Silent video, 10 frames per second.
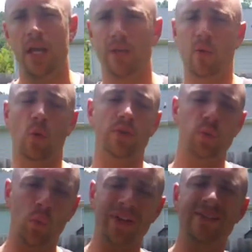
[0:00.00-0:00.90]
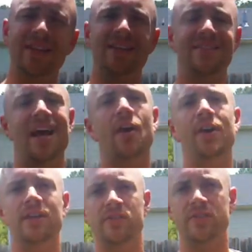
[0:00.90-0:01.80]
And of course, Wednesday,
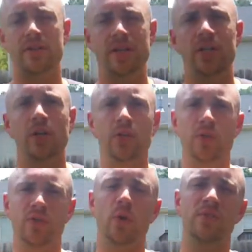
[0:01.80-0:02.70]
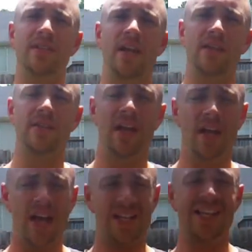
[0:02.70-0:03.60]
Saturday, and Sunday, you can use those days
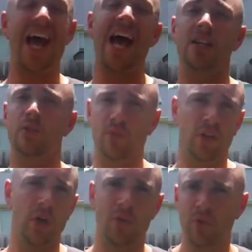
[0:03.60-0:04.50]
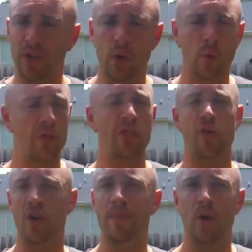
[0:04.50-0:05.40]
as active recovery, go on a
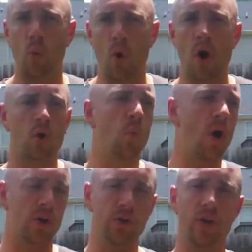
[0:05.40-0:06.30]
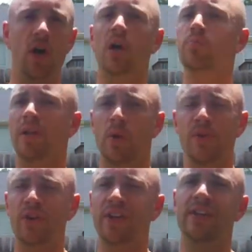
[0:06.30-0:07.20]
30 minute walk, walk your dog, play
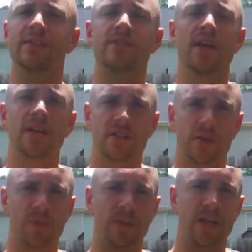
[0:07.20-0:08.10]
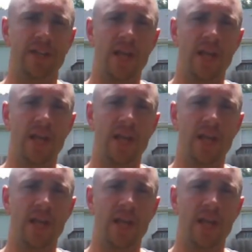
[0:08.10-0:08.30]
with your kids, something like